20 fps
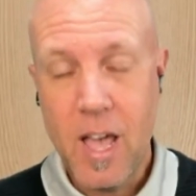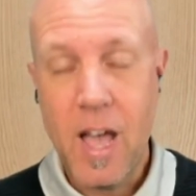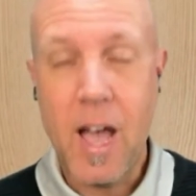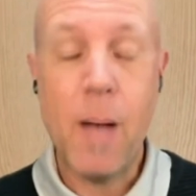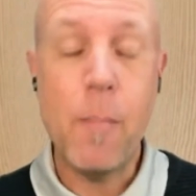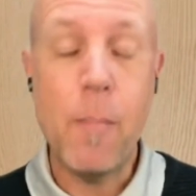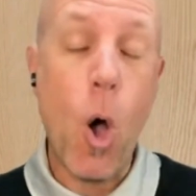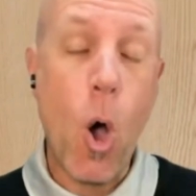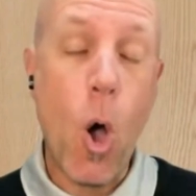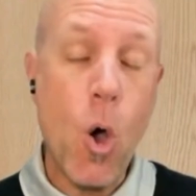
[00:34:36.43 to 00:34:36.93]

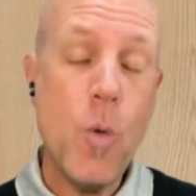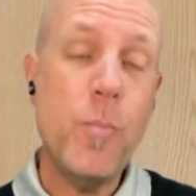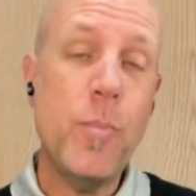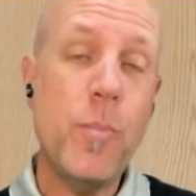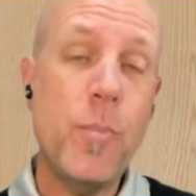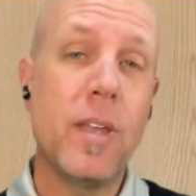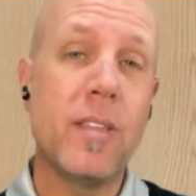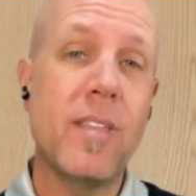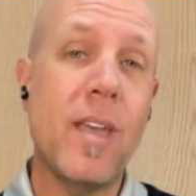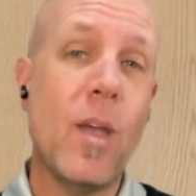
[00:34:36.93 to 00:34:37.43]
I'm
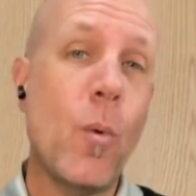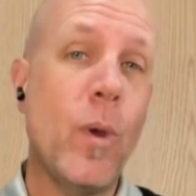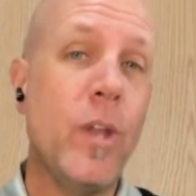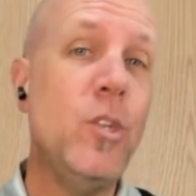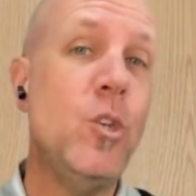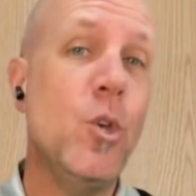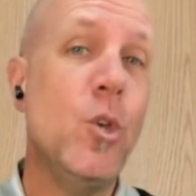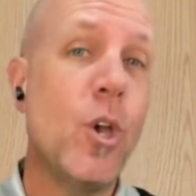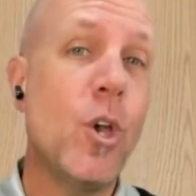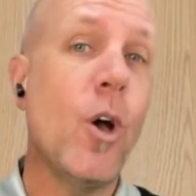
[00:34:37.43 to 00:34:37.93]
hoping that when
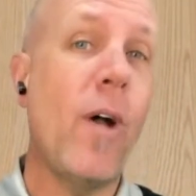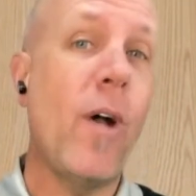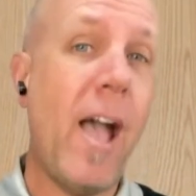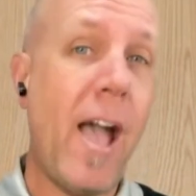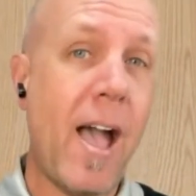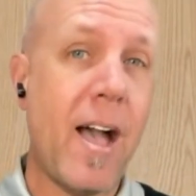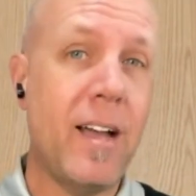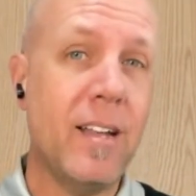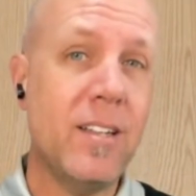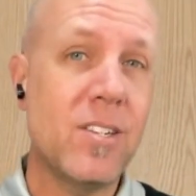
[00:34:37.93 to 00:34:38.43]
you go
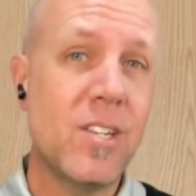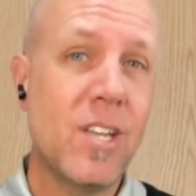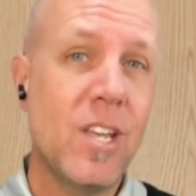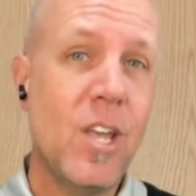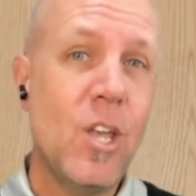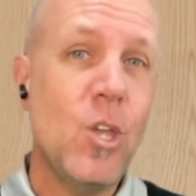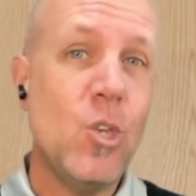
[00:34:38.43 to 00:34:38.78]
out,